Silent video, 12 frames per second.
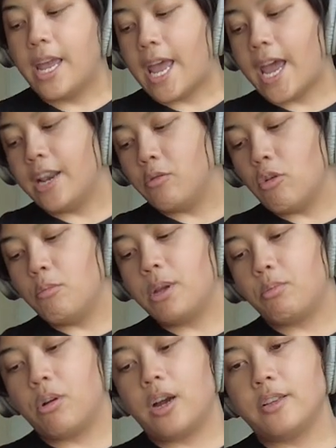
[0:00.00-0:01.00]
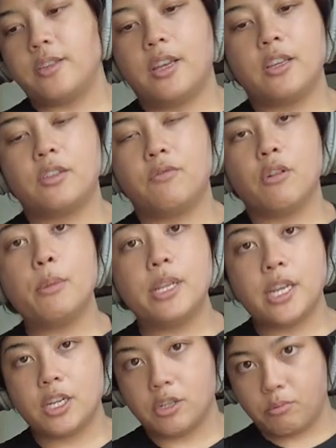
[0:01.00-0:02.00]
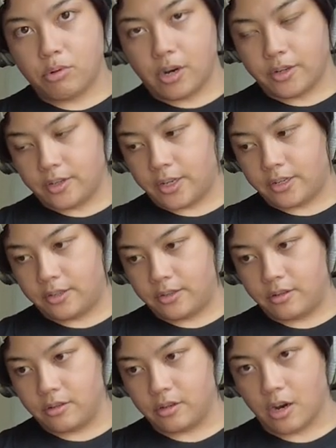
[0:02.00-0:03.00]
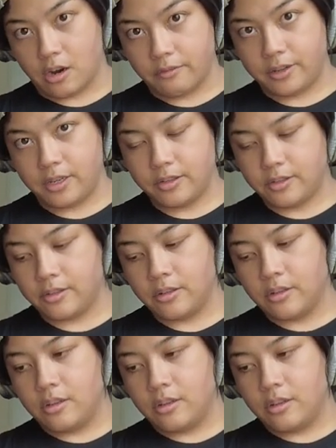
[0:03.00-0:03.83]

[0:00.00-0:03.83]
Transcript: anaerobic processed, fermentation processed coffees.